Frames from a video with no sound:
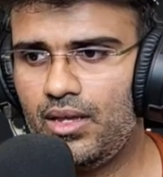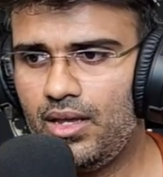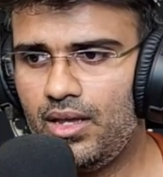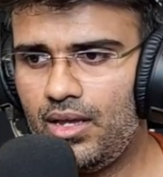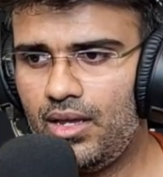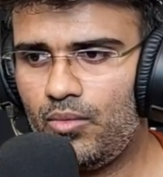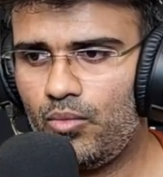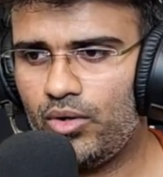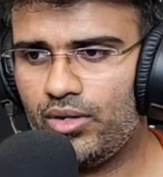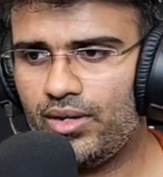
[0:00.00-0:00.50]

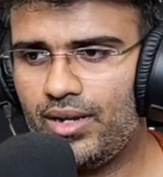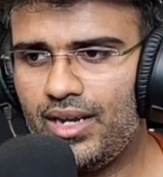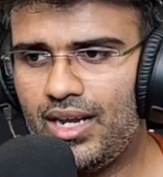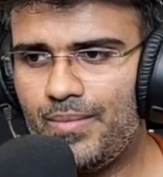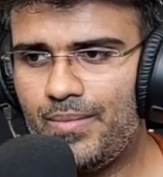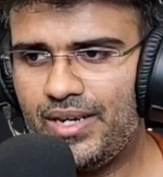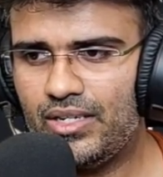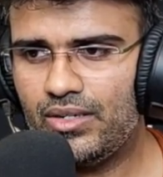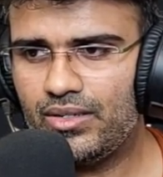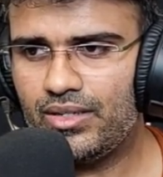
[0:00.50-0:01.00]
What a
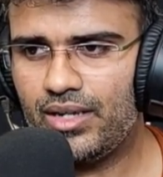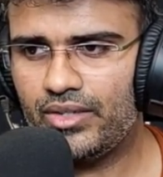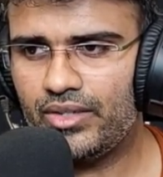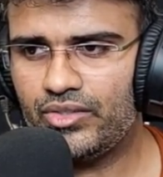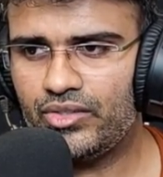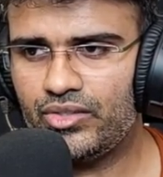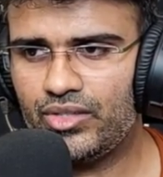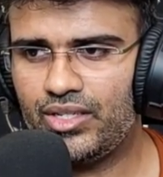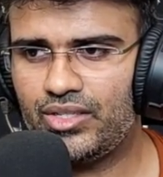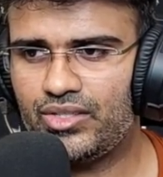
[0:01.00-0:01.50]
limiter
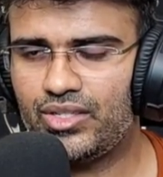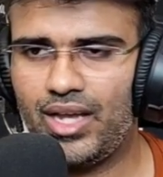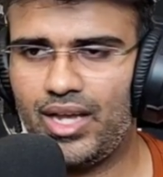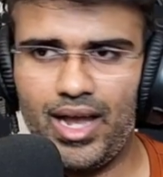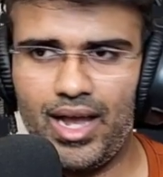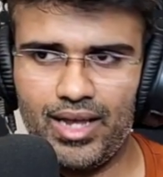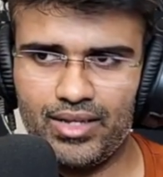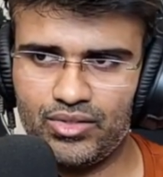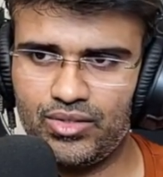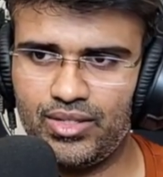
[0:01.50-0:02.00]
does is,
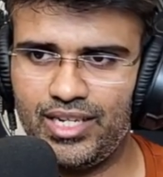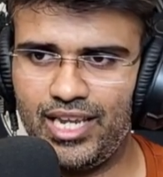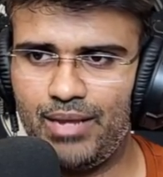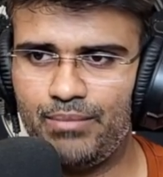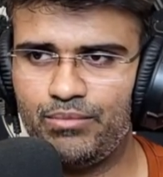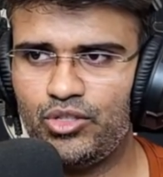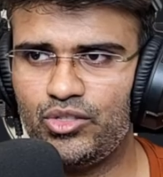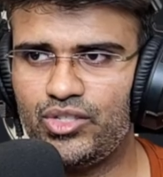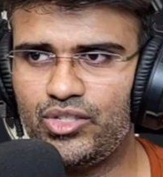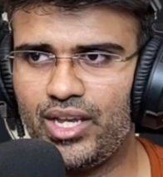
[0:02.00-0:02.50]
as the name
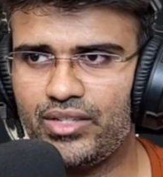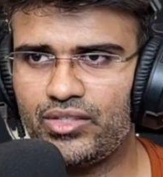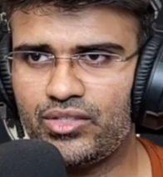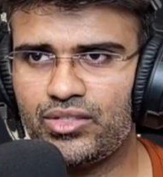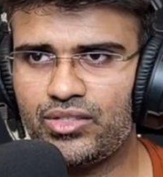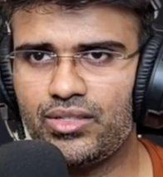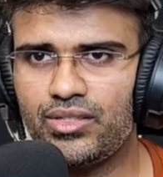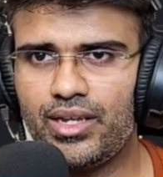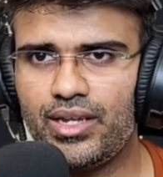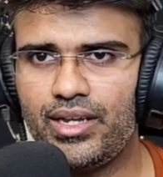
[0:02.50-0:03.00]

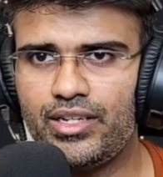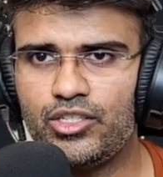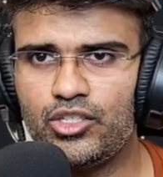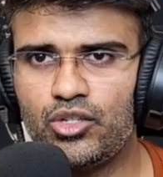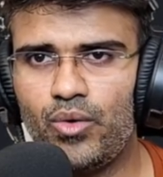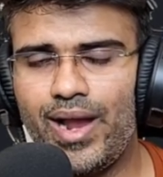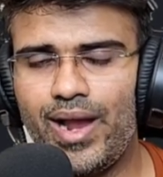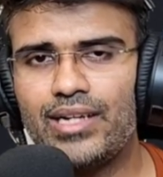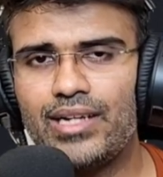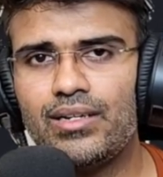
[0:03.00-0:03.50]
suggests, it's
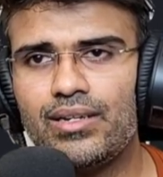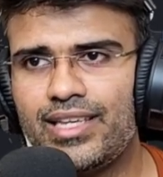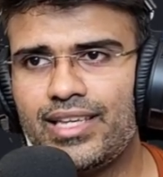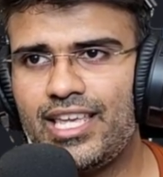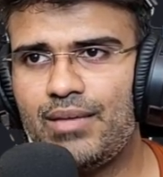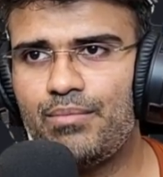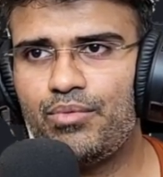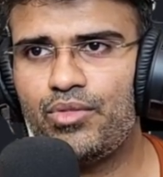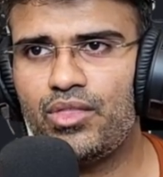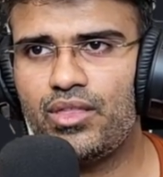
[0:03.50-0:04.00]
going to
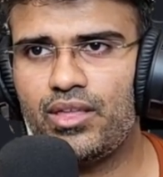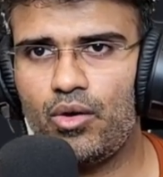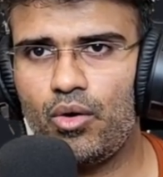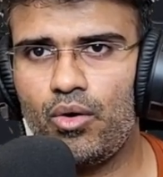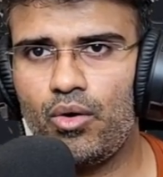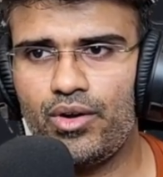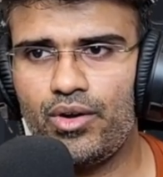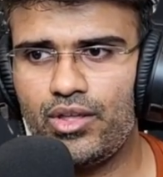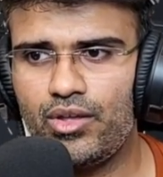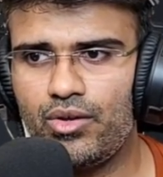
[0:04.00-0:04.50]
keep the
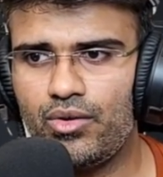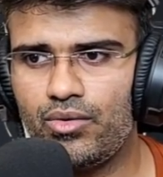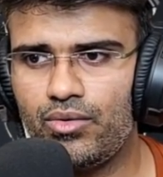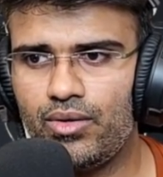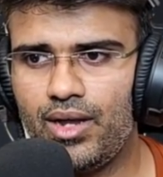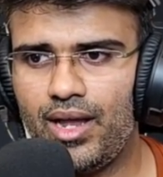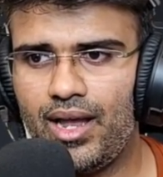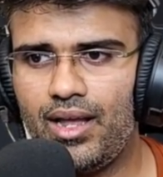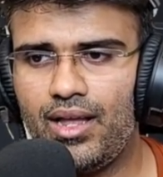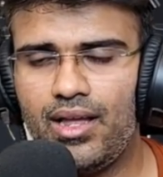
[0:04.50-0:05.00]
audio,
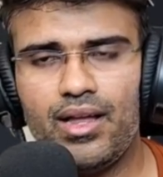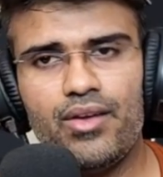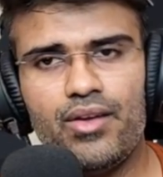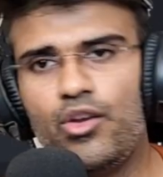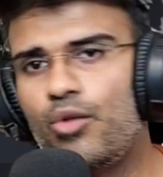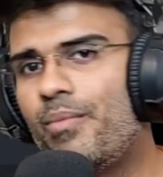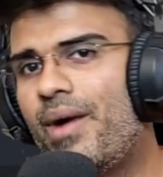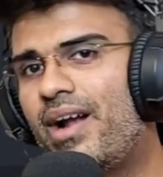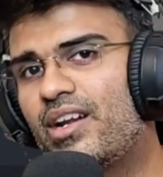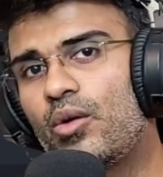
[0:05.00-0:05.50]

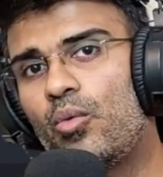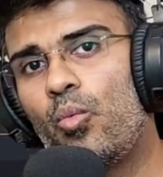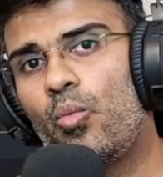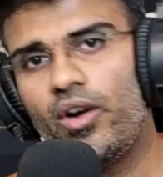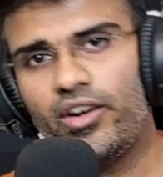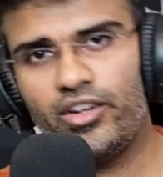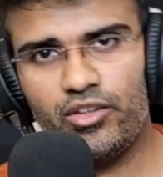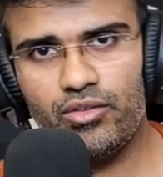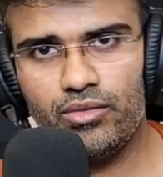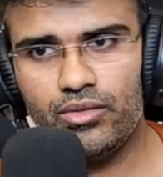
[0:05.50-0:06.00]
no matter
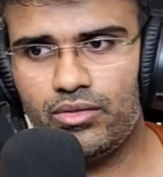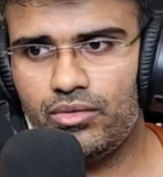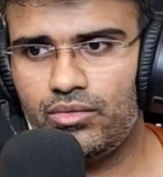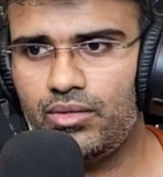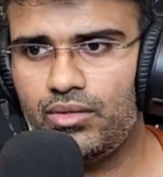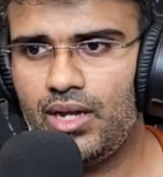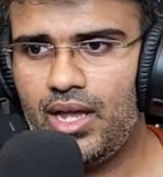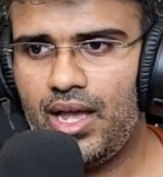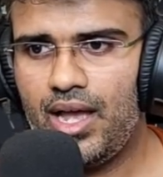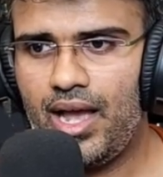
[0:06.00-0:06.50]
what you do,
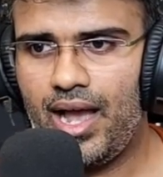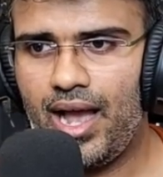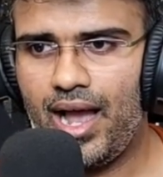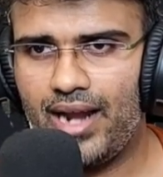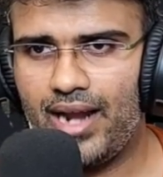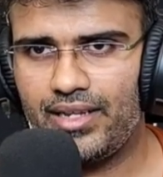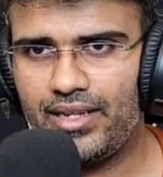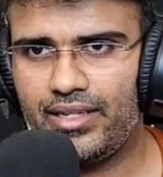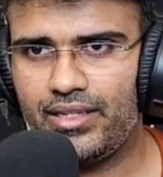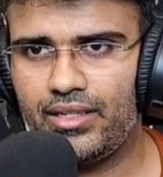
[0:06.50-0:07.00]

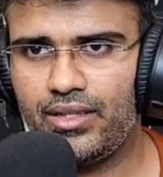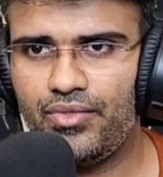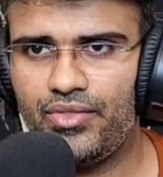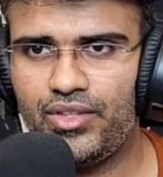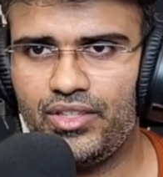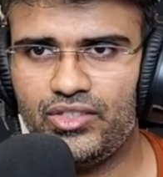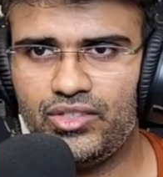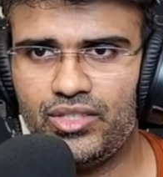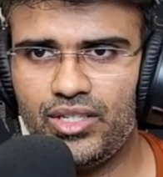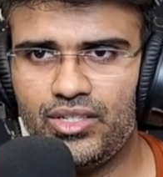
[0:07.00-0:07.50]
at
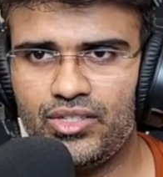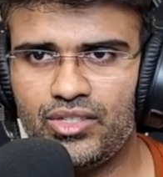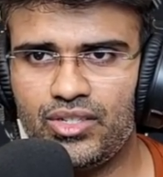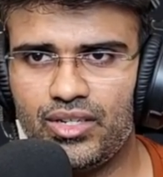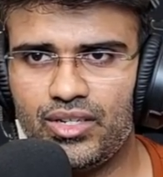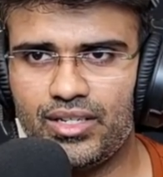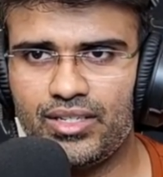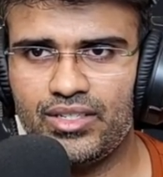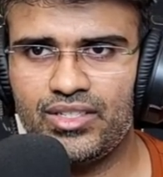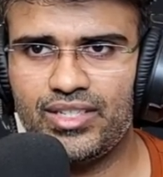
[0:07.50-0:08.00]
this
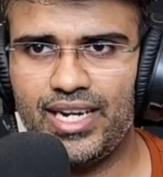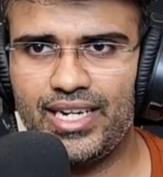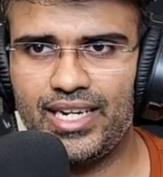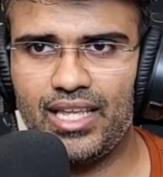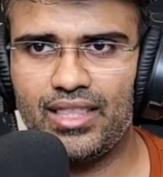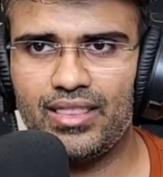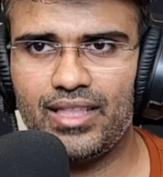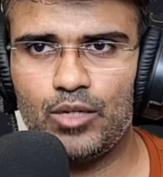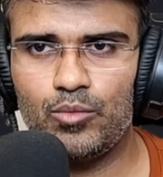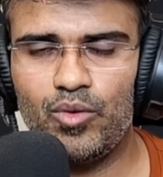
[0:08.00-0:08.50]
certain
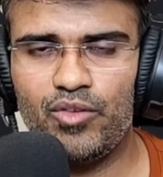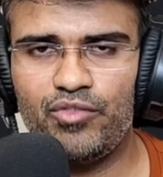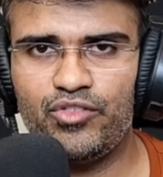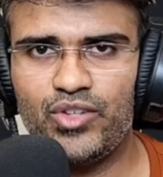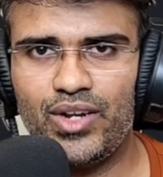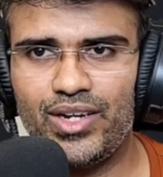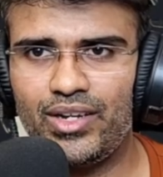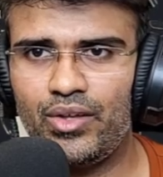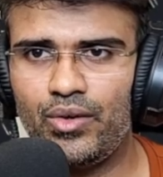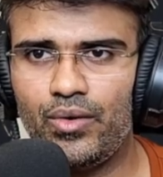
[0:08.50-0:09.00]
setting that we've
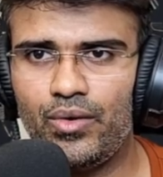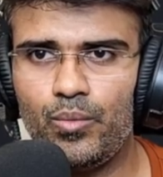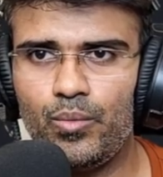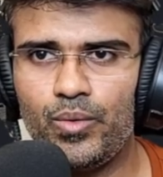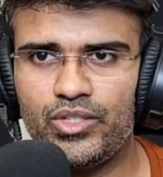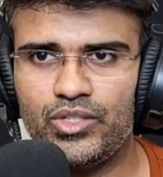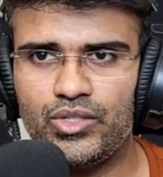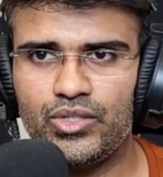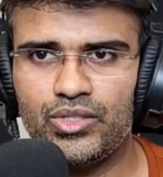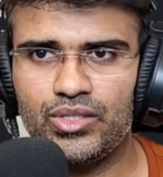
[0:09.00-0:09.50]
set here,
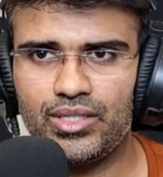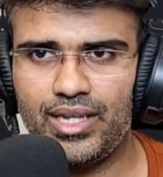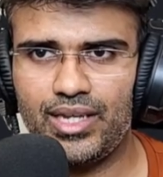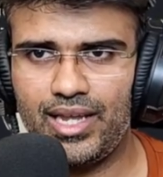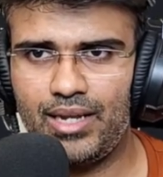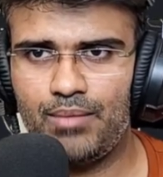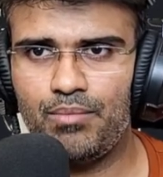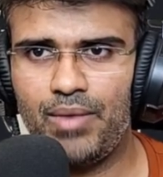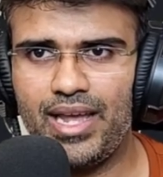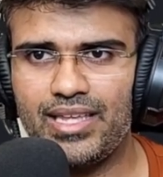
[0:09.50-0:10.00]
which is
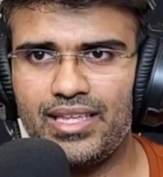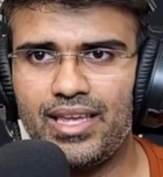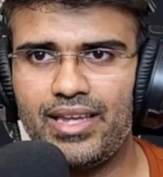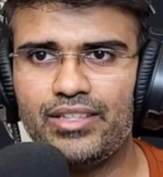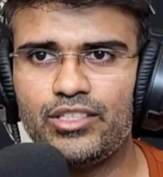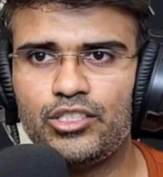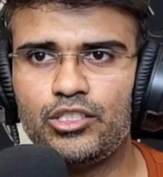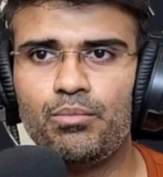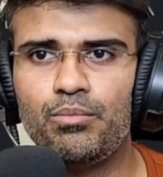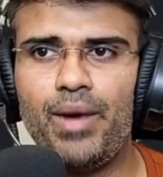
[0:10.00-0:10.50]
in my
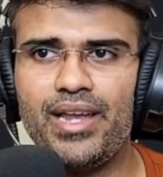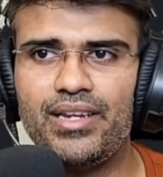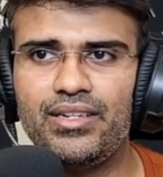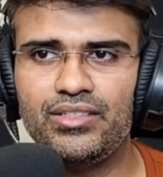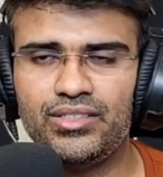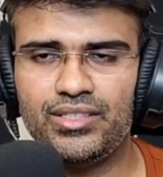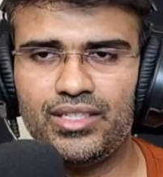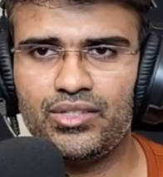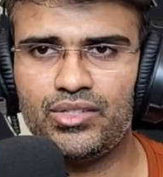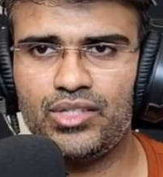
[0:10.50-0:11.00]
case minus
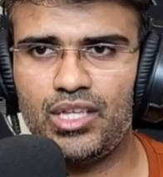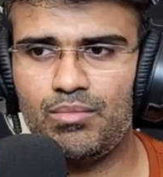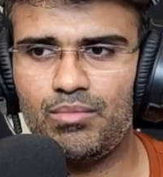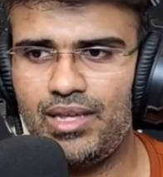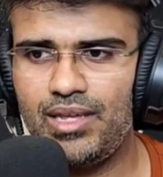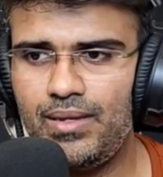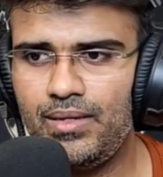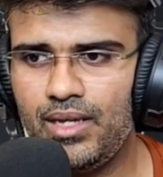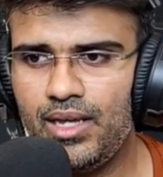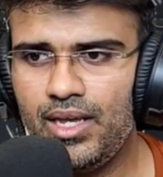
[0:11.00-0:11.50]
6
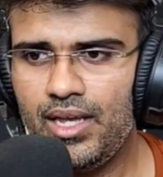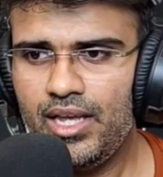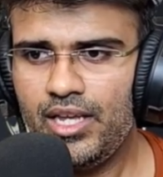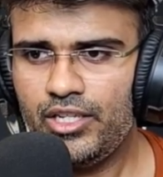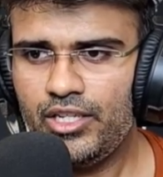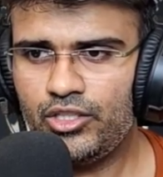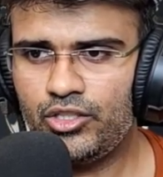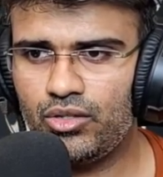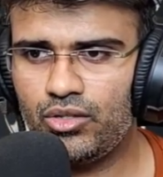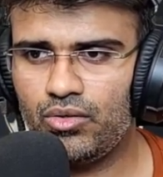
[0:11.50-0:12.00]
dB.
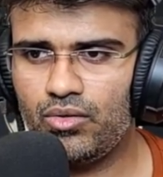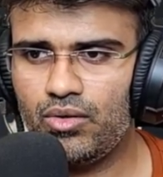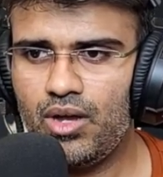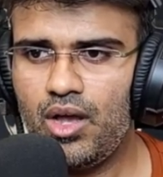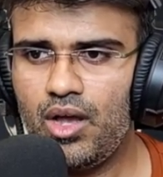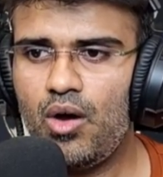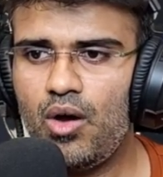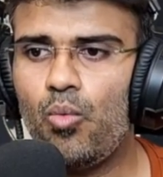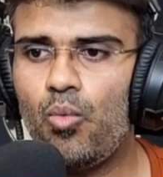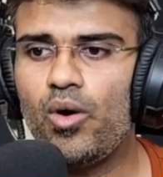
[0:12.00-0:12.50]
So
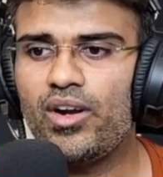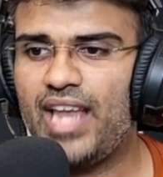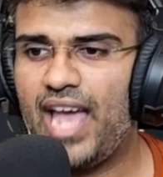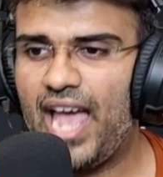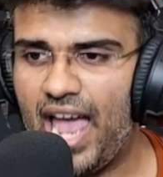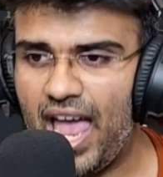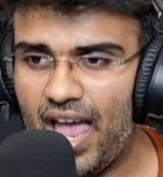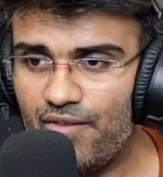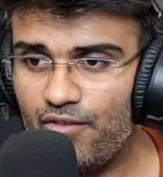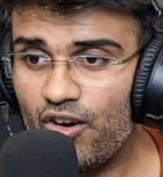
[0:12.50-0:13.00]

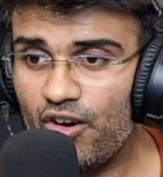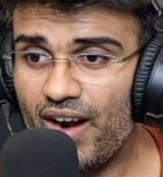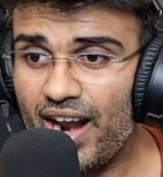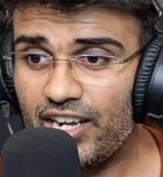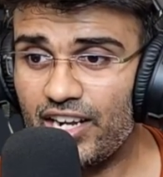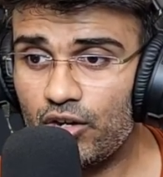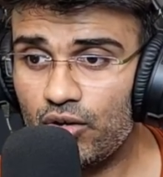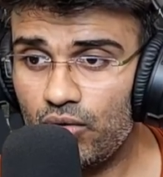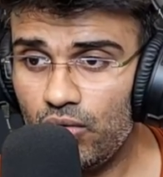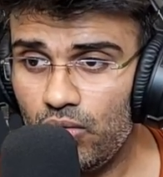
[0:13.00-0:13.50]
whatever I
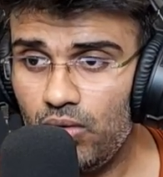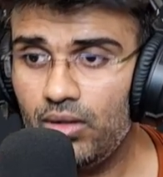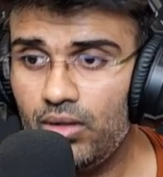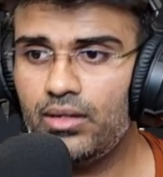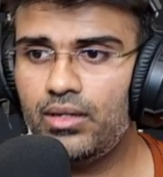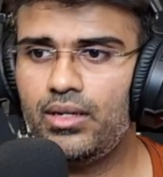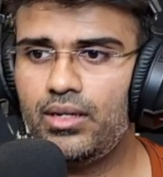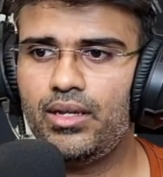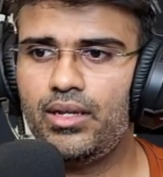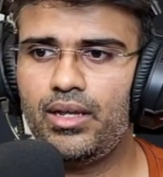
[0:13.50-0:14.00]
do,
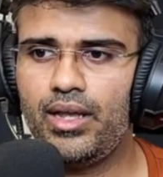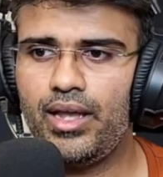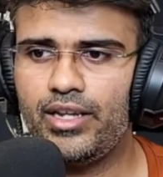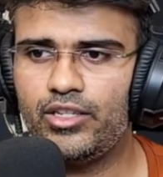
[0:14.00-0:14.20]
it's